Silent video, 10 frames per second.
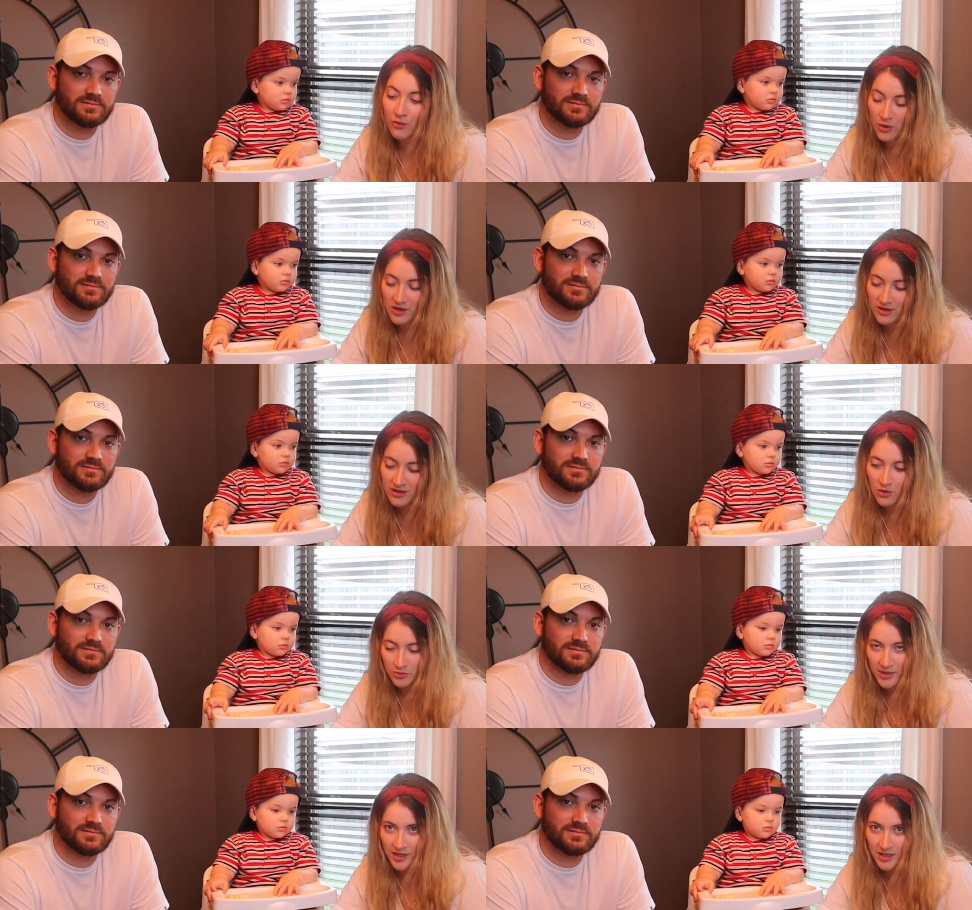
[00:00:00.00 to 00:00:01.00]
Speaker 1: fourth
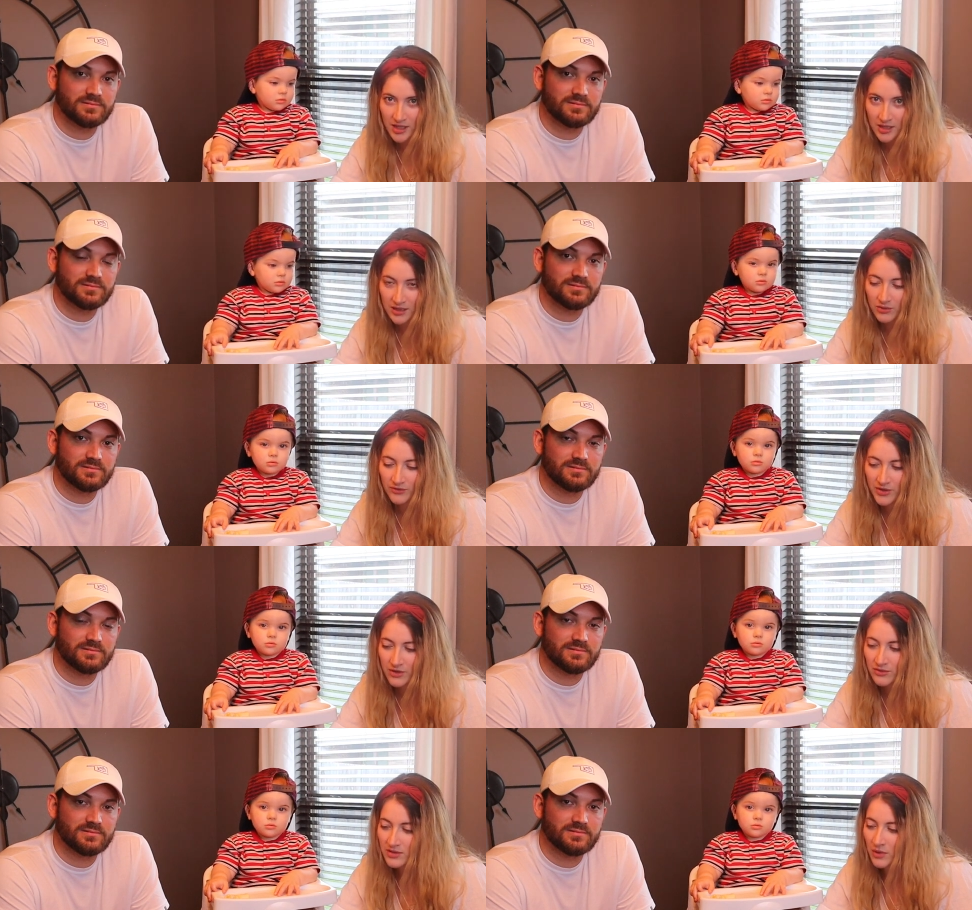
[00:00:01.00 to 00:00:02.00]
Goldbelly
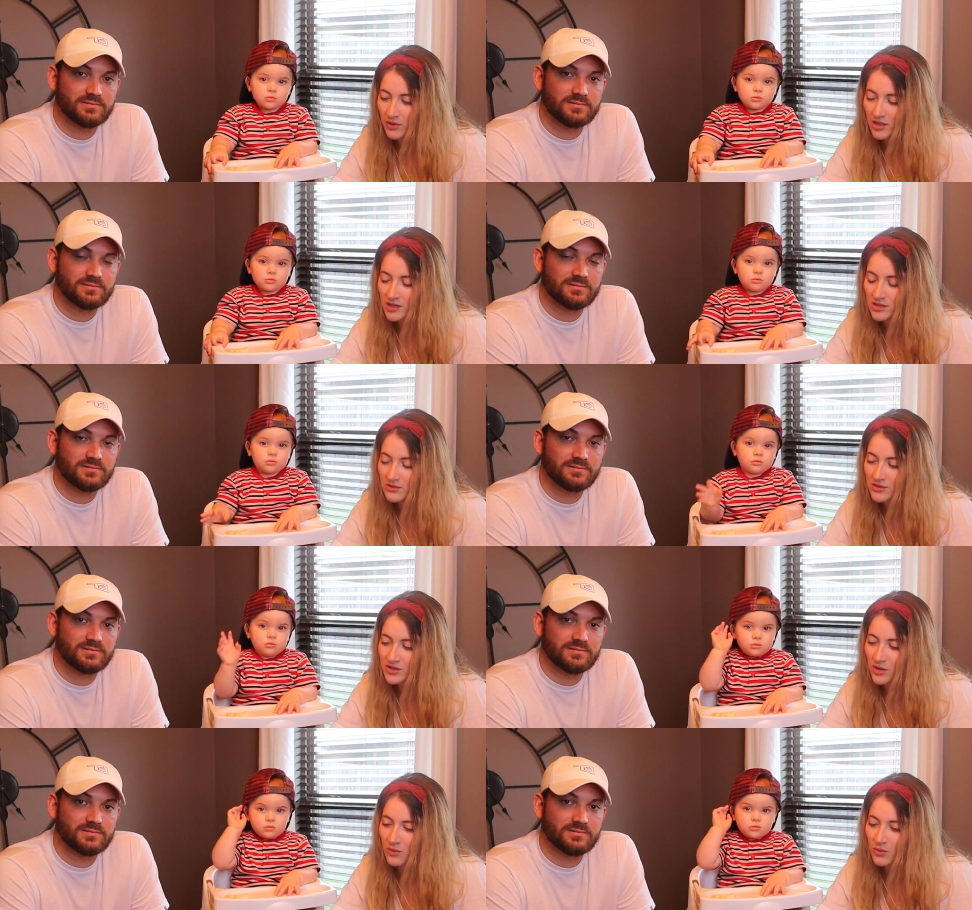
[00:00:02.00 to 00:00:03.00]
review that we're gonna do.
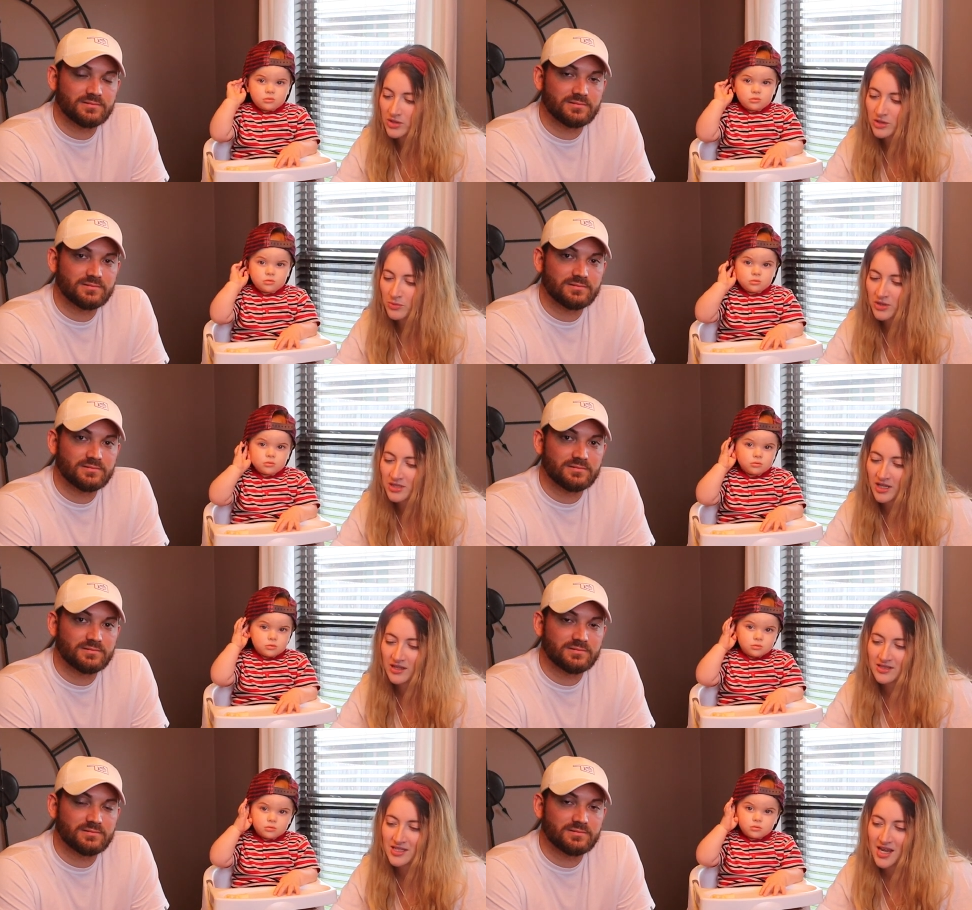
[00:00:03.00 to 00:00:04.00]
So we're super
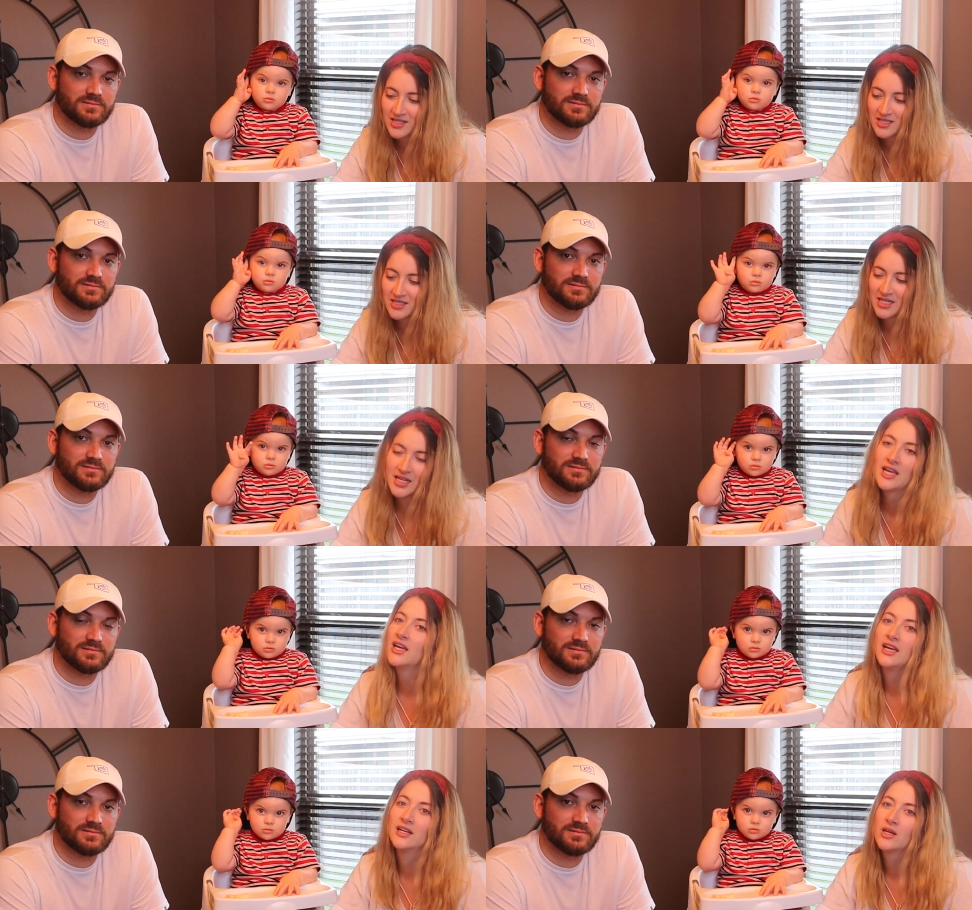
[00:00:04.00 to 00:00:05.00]
excited today to dig
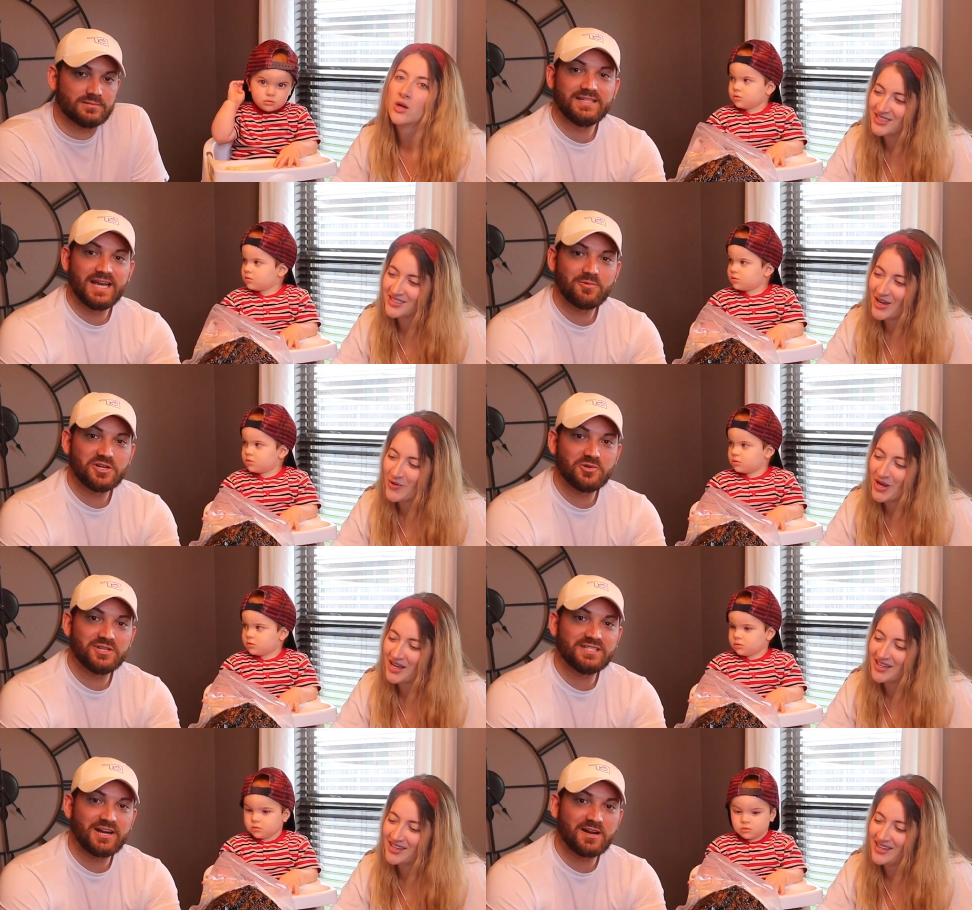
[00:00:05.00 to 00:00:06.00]
in.
Speaker 2: Today we're
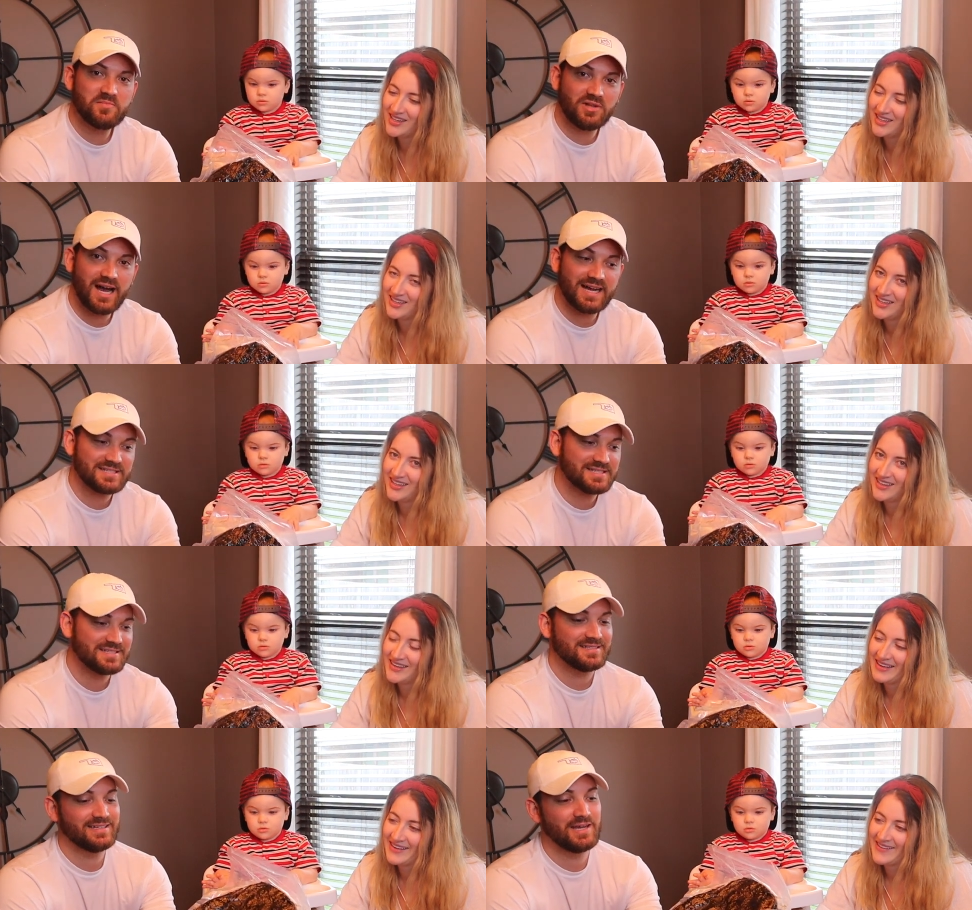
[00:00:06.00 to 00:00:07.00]
doing Terry
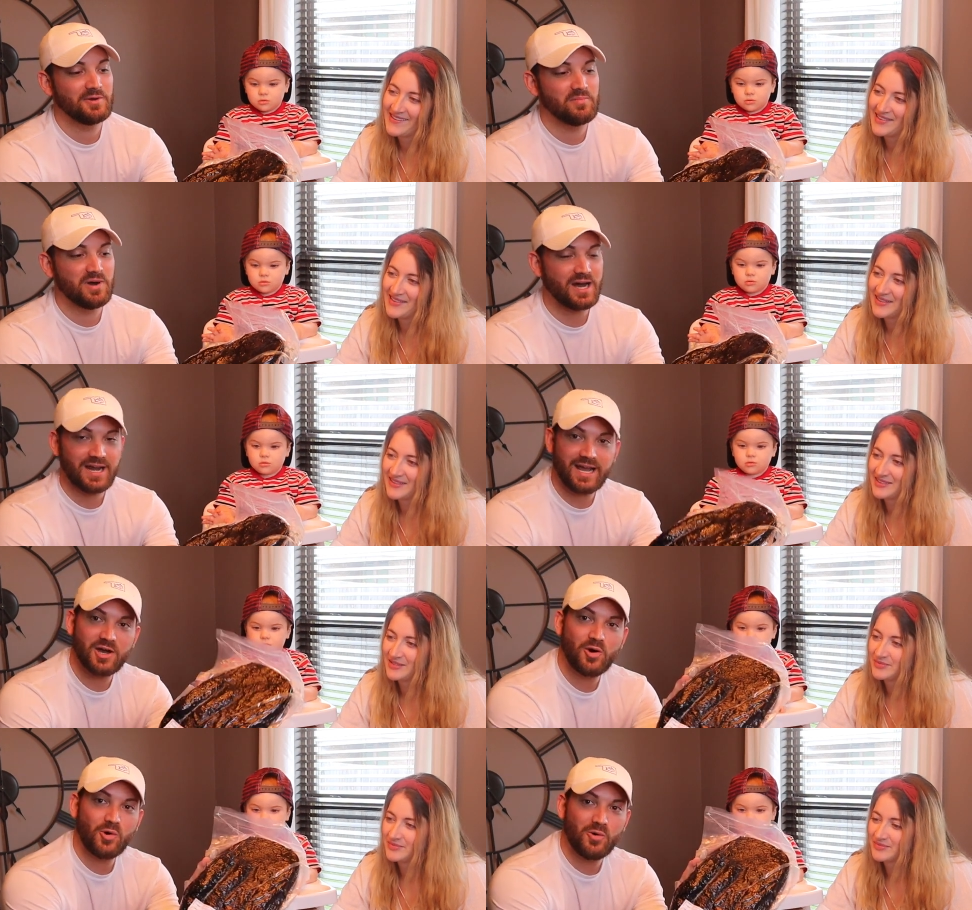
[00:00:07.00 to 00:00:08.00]
Black's and we bought
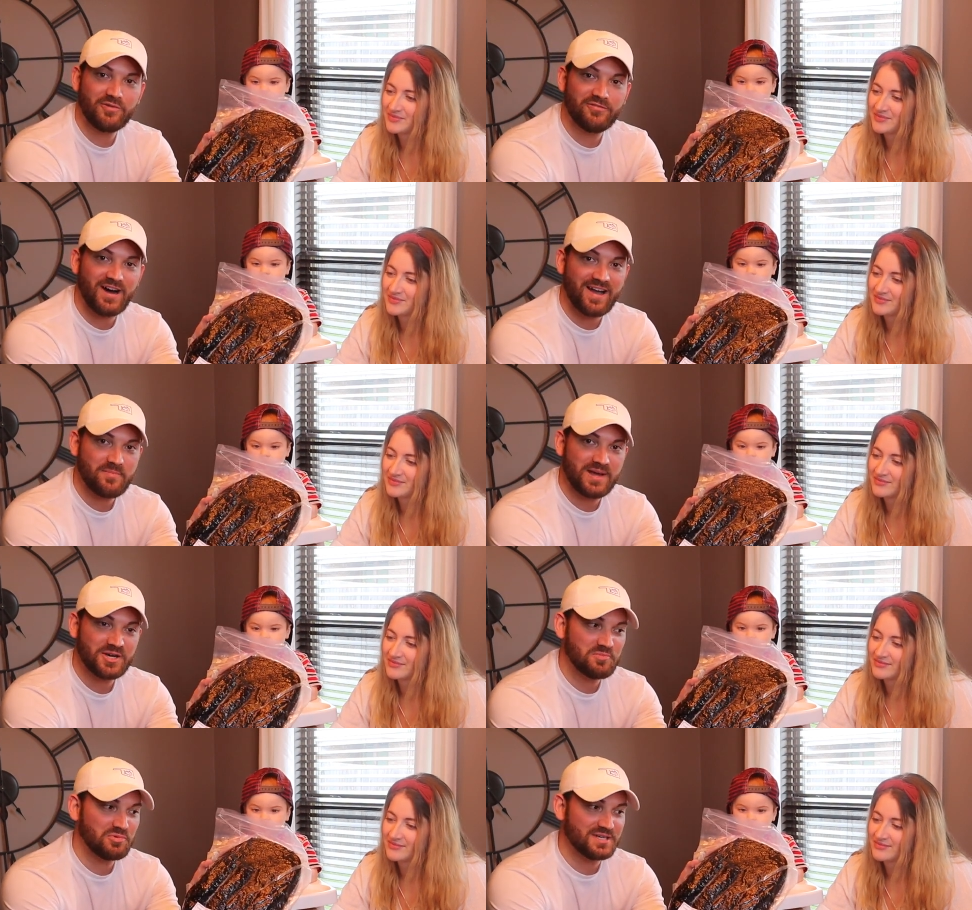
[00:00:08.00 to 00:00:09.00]
a whole five
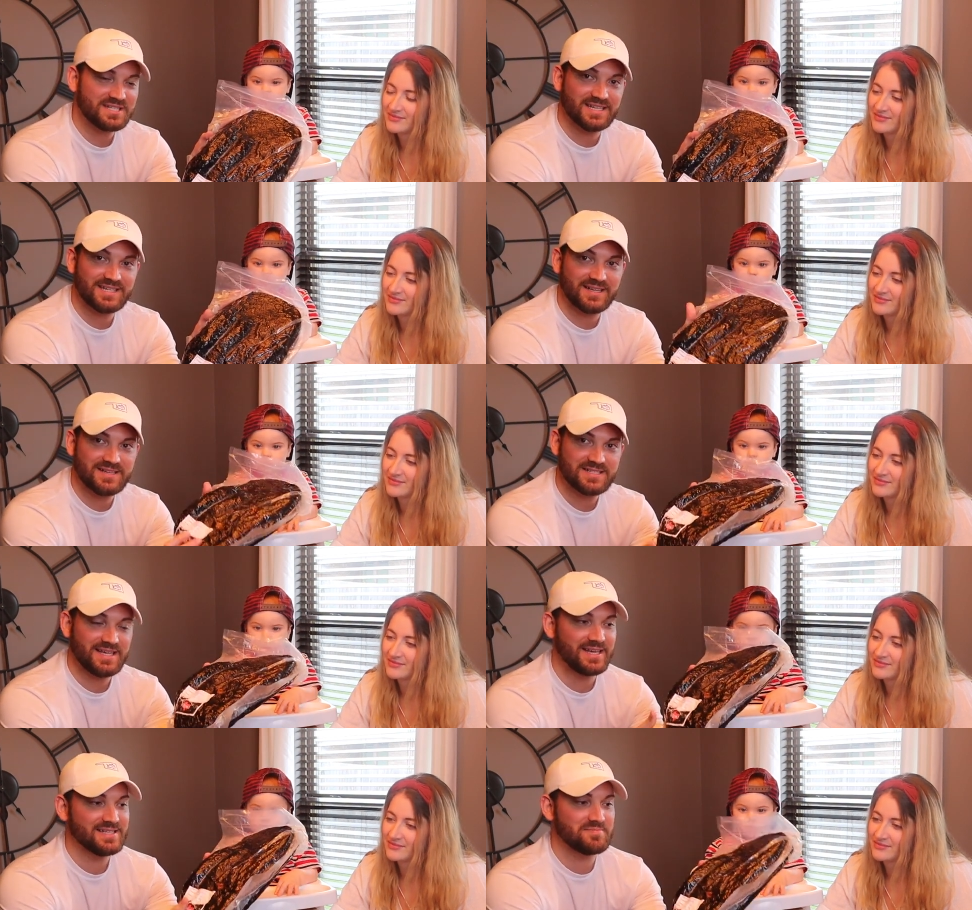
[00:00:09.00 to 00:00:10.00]
pound brisket. Now this thing